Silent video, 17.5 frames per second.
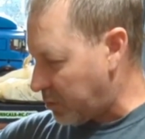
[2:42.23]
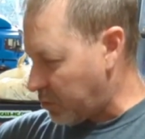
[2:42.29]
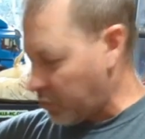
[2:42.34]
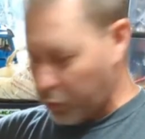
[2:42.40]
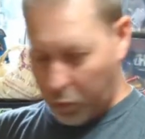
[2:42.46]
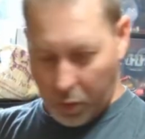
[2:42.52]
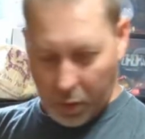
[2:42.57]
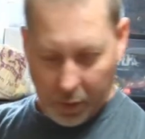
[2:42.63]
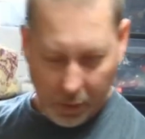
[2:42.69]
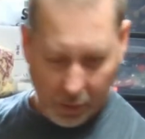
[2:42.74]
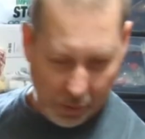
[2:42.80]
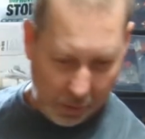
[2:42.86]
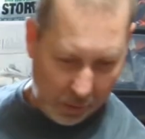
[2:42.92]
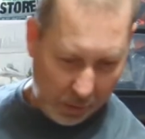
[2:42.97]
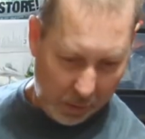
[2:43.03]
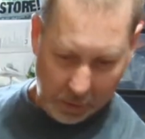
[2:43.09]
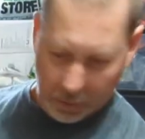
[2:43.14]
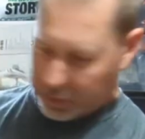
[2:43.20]

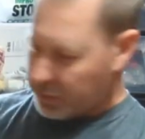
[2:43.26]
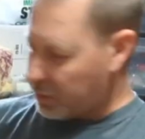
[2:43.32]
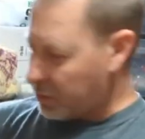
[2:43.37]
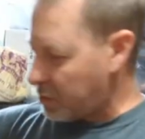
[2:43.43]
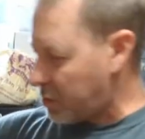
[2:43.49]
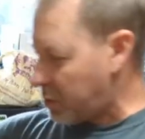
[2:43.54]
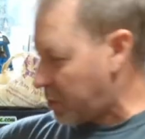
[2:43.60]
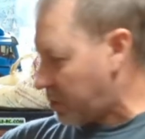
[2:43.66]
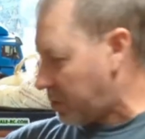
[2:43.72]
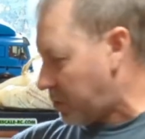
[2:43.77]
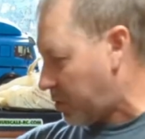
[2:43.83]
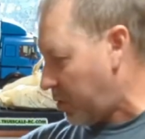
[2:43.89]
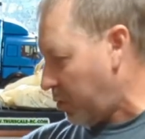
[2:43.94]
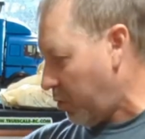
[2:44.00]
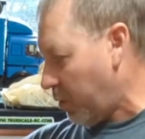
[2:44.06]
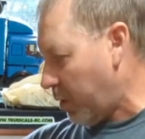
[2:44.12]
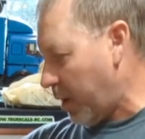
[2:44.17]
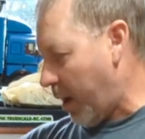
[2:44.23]

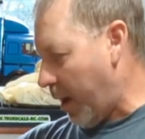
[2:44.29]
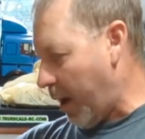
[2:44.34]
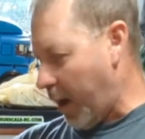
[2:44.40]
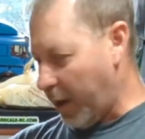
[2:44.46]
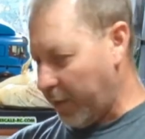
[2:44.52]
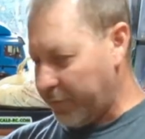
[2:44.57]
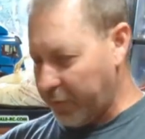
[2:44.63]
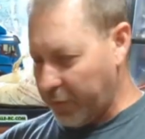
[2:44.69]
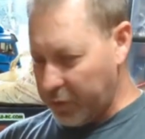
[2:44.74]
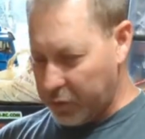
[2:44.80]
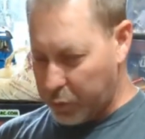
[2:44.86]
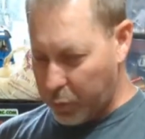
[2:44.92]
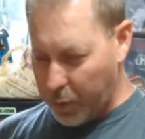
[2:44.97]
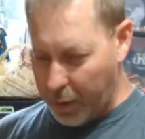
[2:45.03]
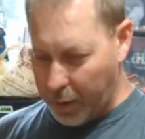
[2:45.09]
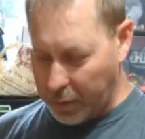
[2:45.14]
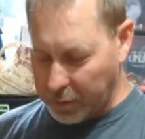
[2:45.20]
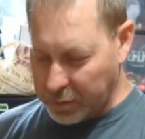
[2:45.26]
22.5-inch
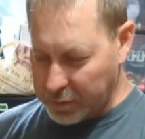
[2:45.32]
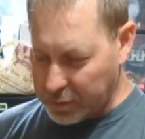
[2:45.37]
rails.